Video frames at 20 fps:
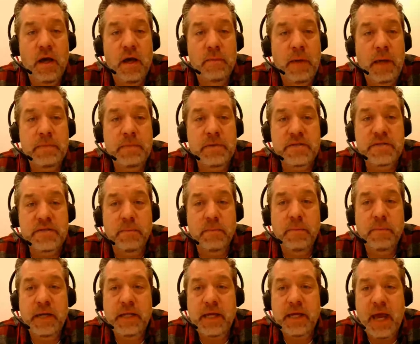Maybe
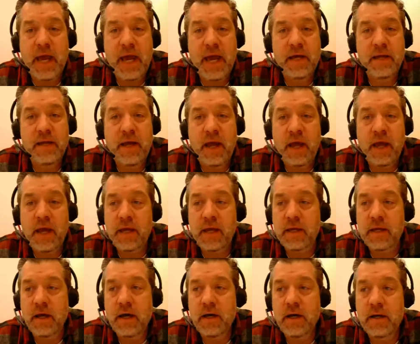somebody had
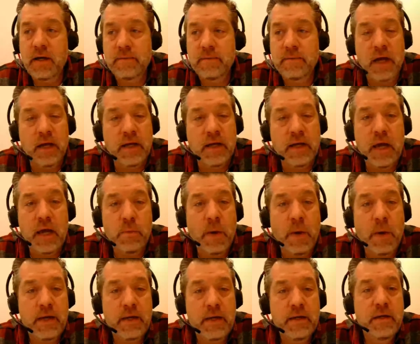a
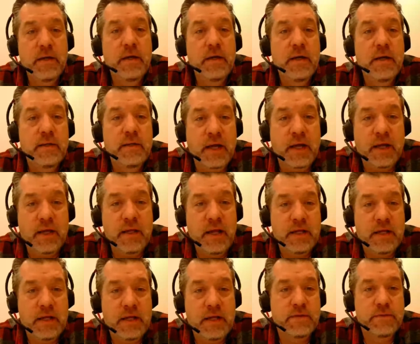gateway that
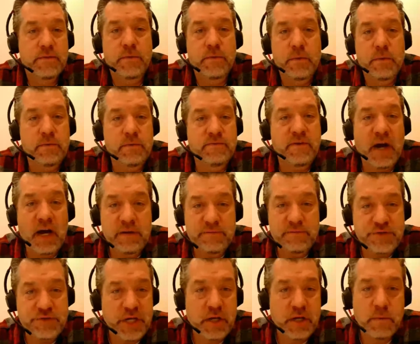connects through
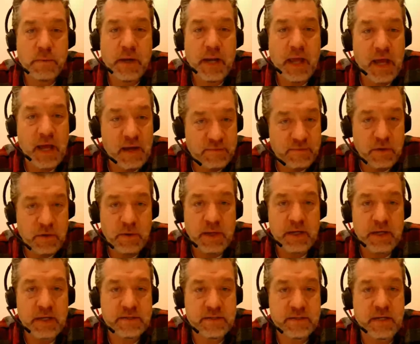5G or what have you,
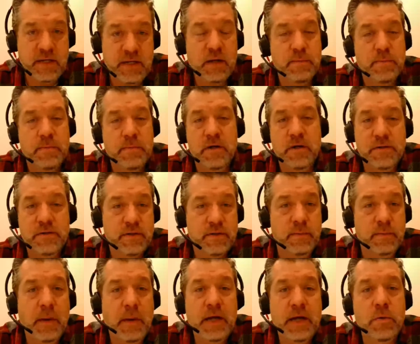and it sent out a burst.
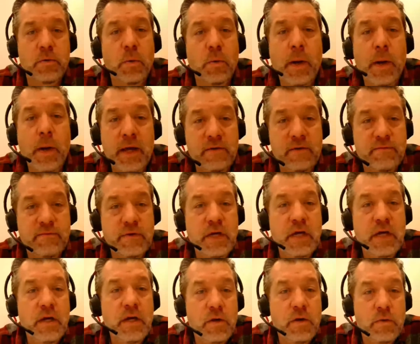A microwave
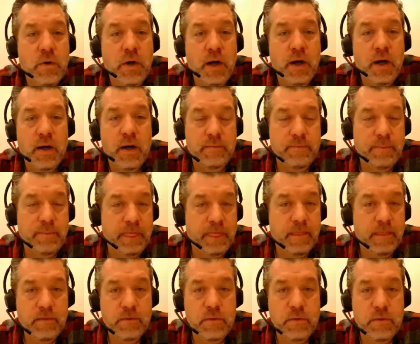um,
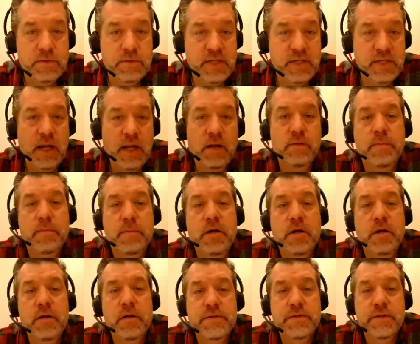sent out a
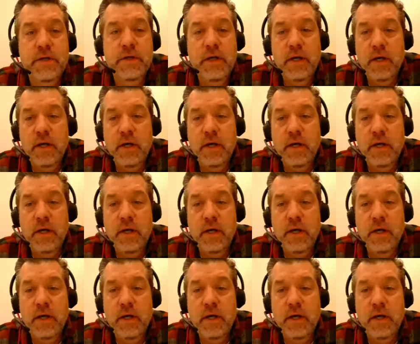burst.